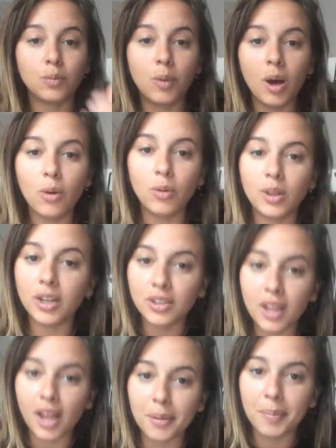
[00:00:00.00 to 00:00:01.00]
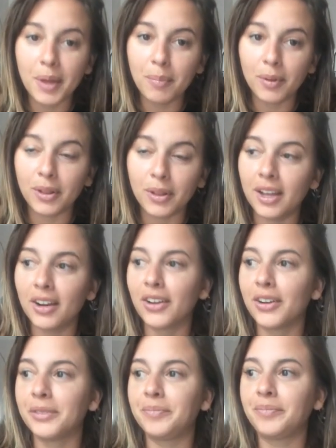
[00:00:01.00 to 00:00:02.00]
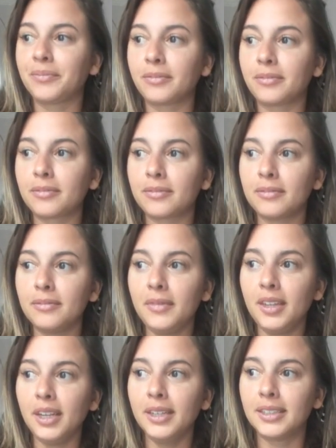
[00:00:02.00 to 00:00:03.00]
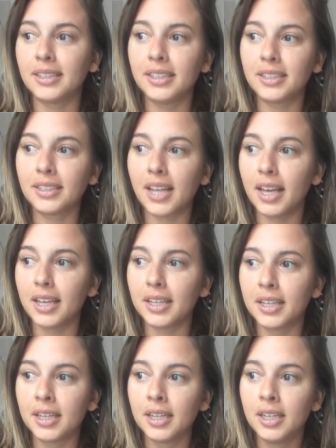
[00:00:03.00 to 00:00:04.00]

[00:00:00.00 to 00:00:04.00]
Whoa, there's a lot of people here. Is this like